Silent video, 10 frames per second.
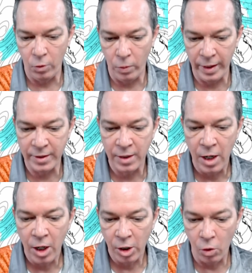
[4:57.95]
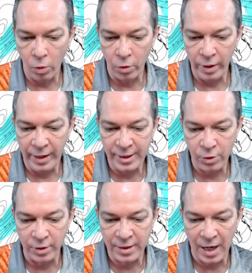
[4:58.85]
winds going on the
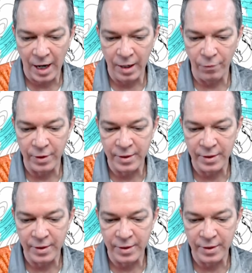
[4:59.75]
eastern side of the